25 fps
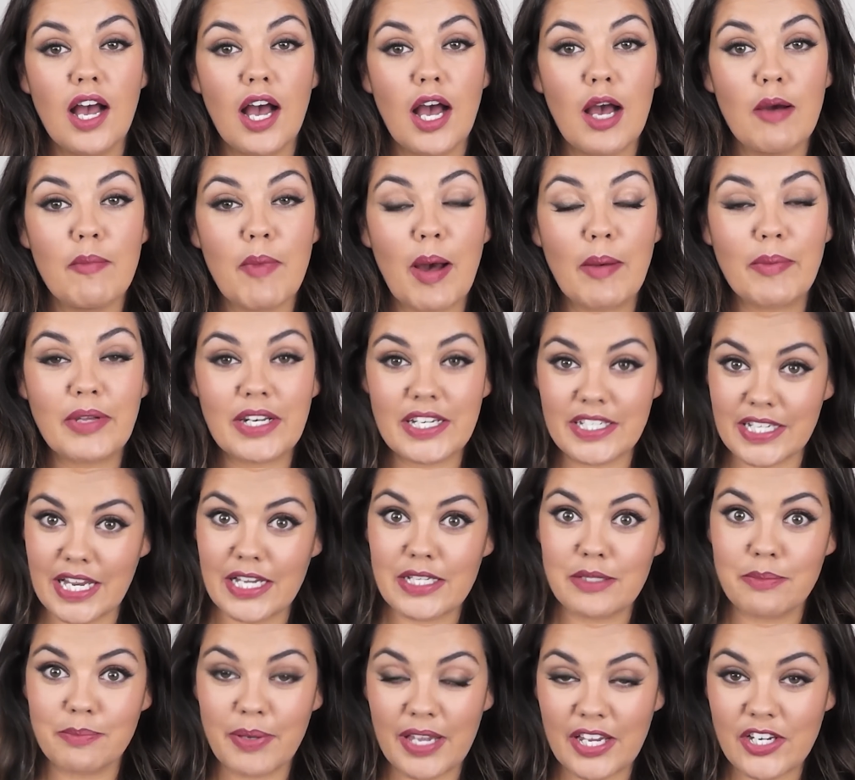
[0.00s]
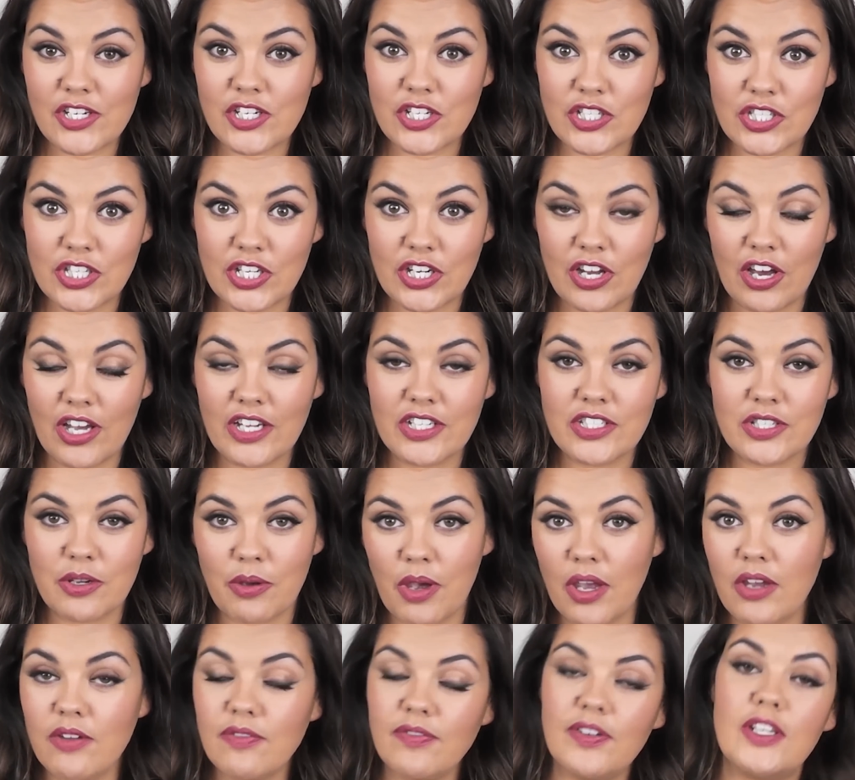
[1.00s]
I'm gonna take some pictures tonight, so
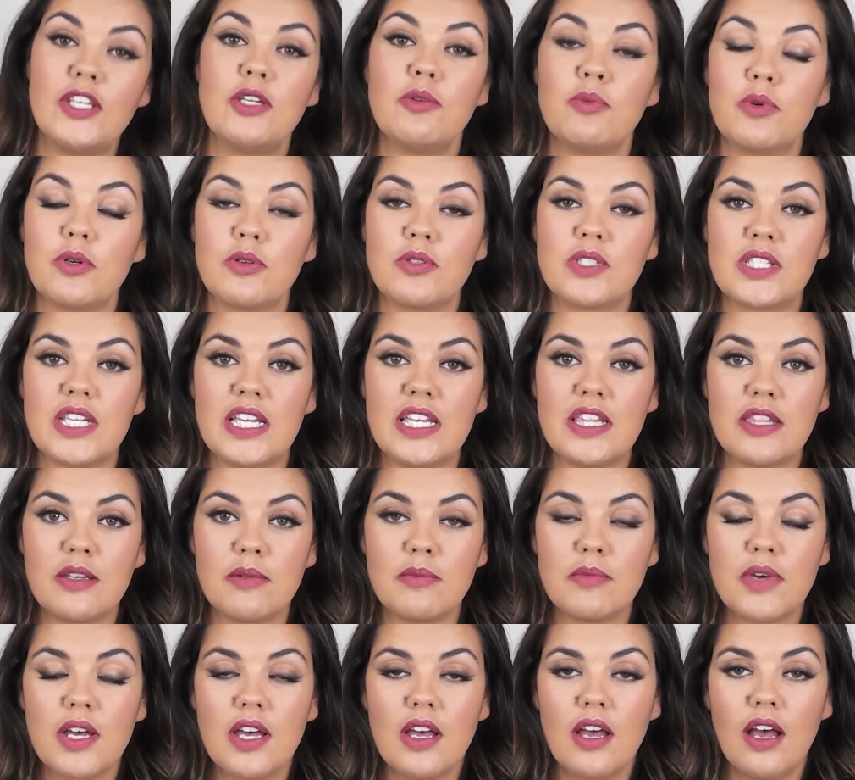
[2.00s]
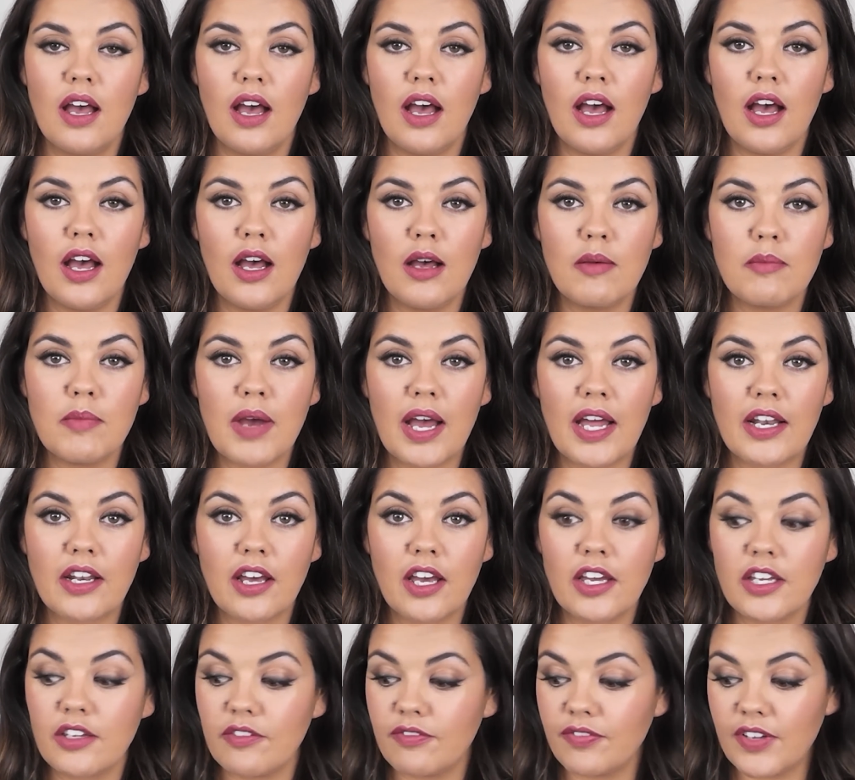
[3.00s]
hopefully you will see them.
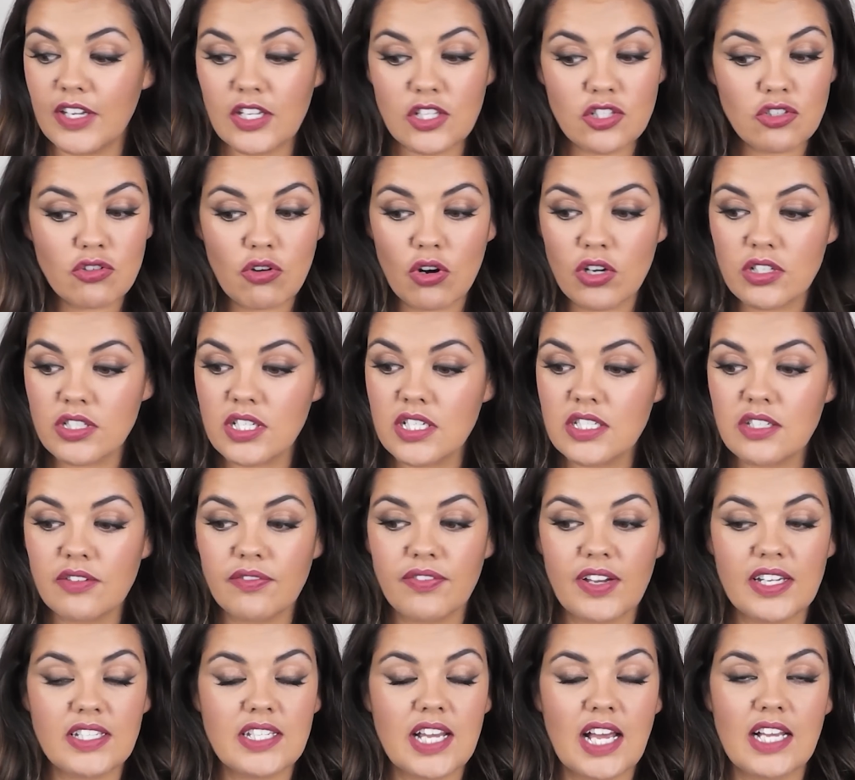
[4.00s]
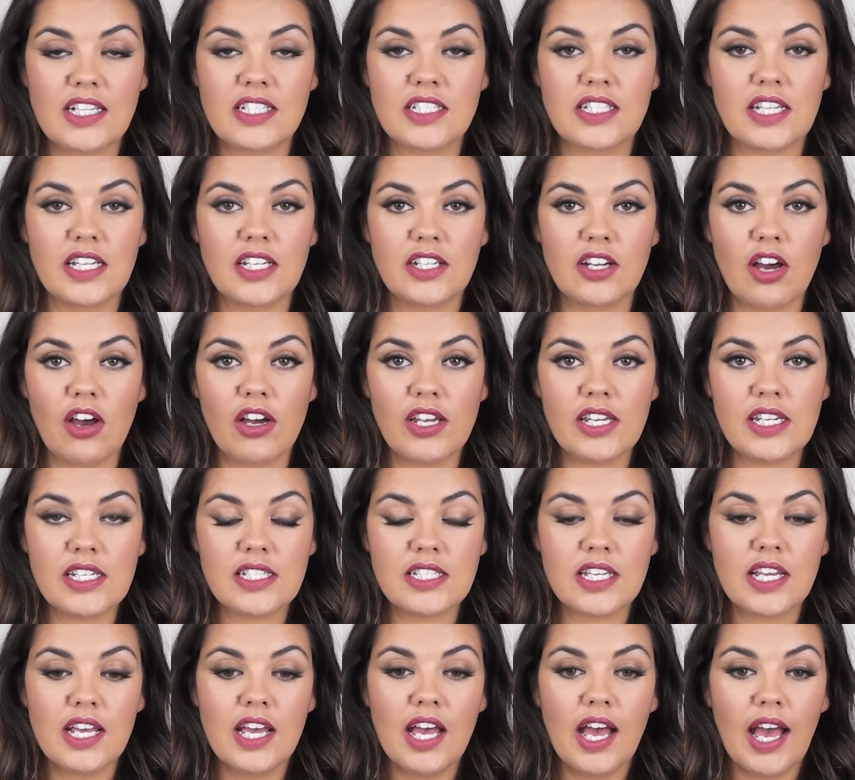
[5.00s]
And fingers crossed, it's a fantastic
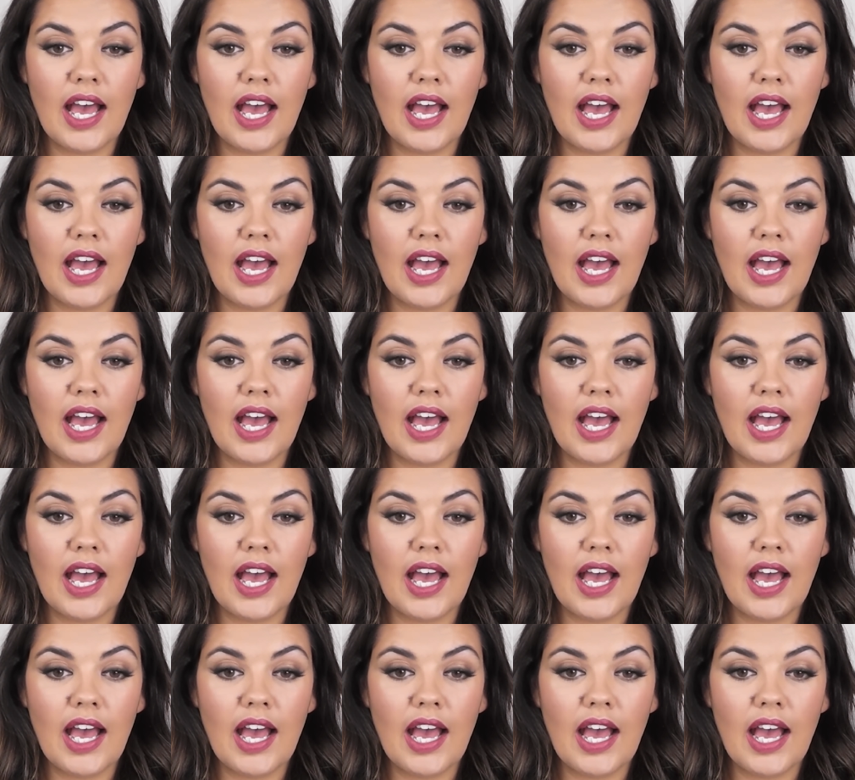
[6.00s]
night.